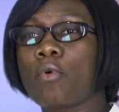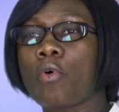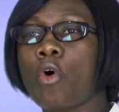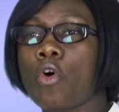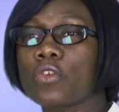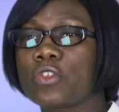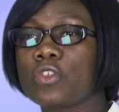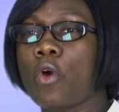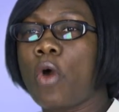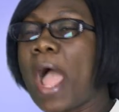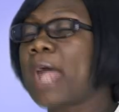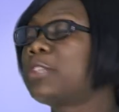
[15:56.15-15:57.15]
cause
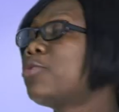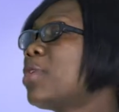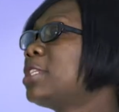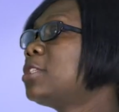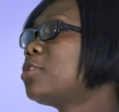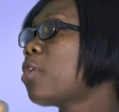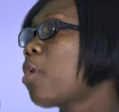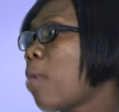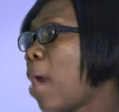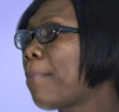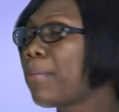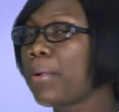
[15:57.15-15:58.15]
your heart rate to
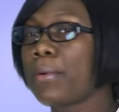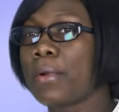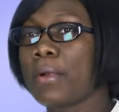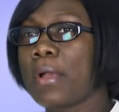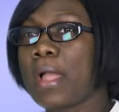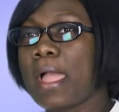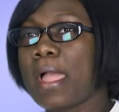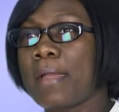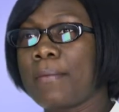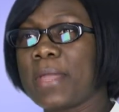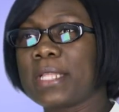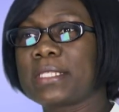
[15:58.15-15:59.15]
go up
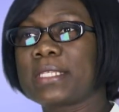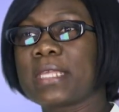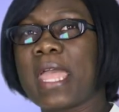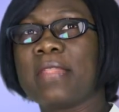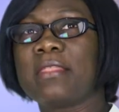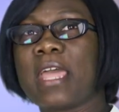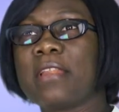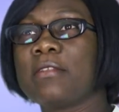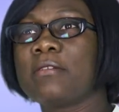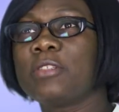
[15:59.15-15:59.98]
a bit, and then